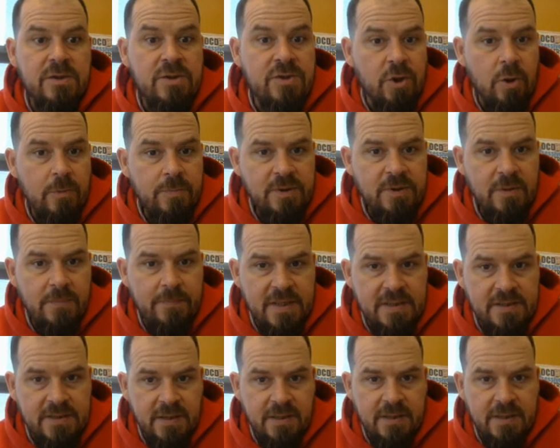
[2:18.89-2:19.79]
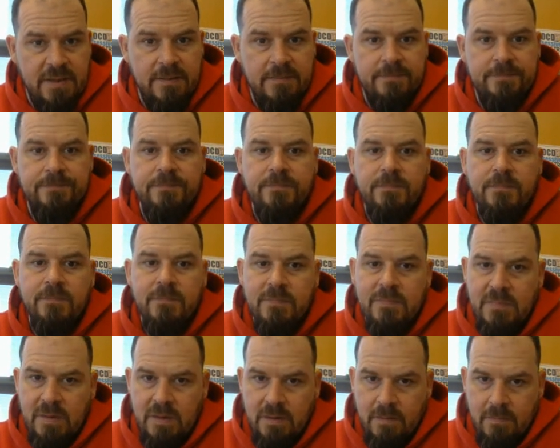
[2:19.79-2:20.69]
Soaps are basic.
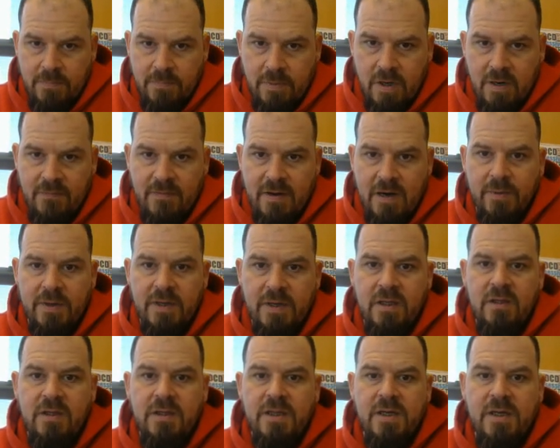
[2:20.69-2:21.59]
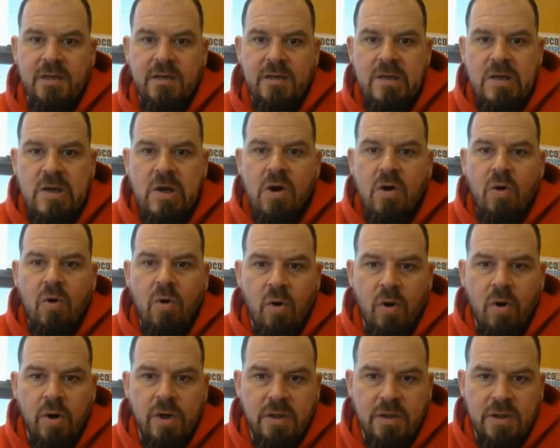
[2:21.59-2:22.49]
Part of how we clean
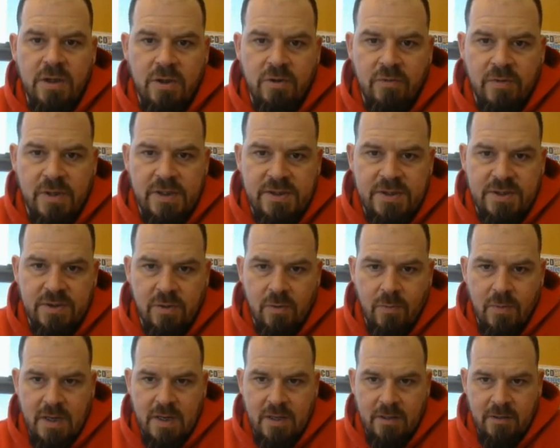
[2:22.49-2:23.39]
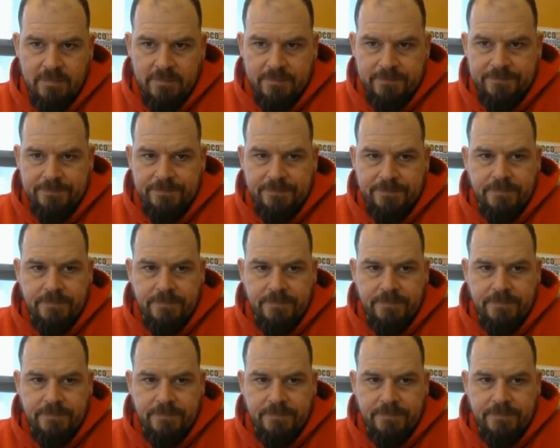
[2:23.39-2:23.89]
oil and grease so well.